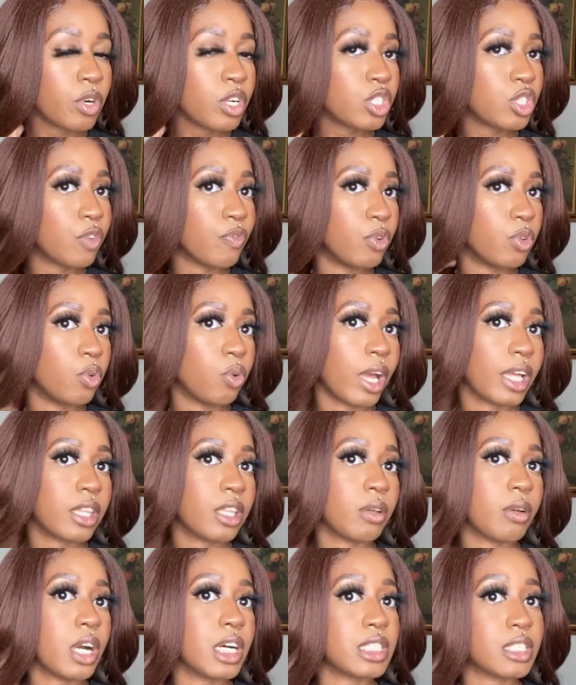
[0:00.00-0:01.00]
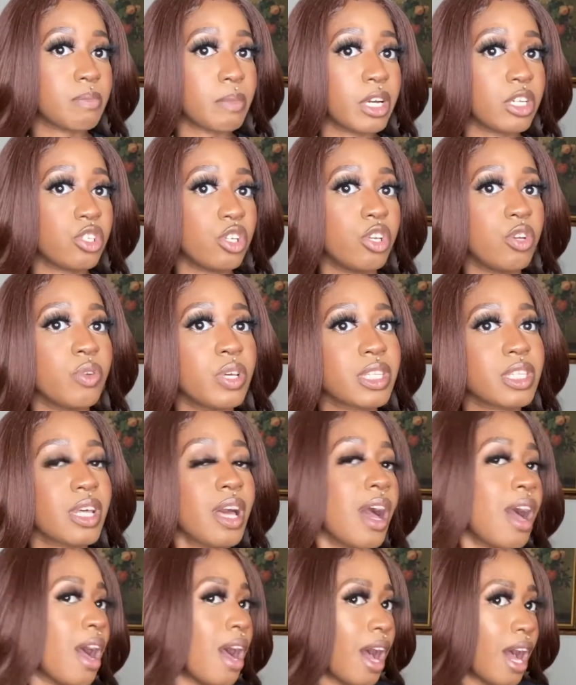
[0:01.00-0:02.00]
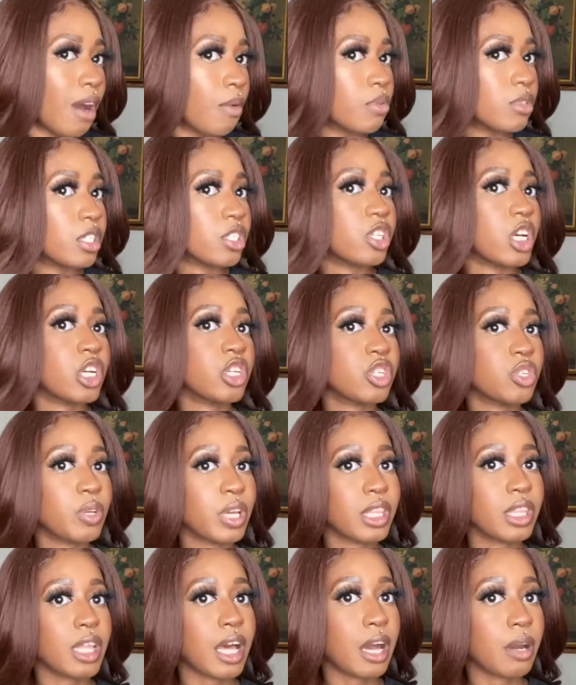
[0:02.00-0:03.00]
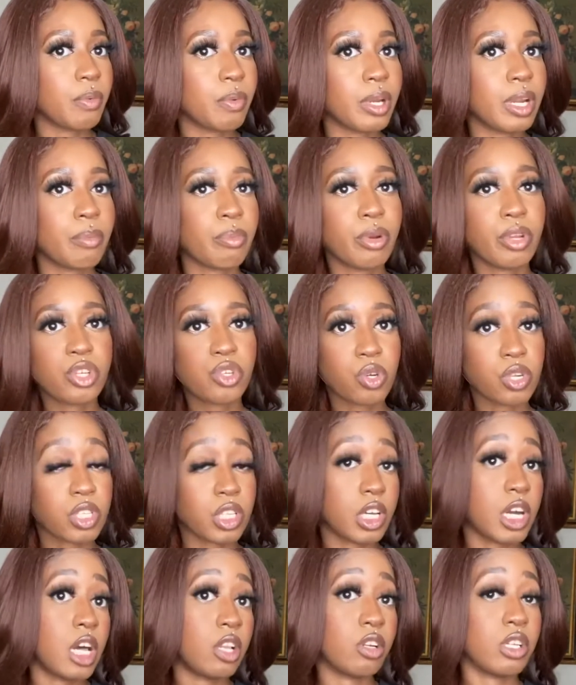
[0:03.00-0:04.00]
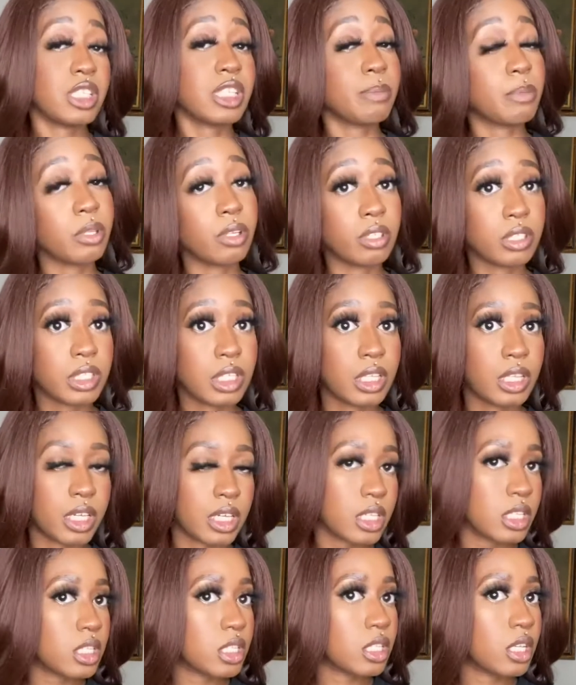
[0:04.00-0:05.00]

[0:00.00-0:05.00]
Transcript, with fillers: So if you do like to customize your units, I would suggest you get that one. I'm pretty sure it's a color similar to this.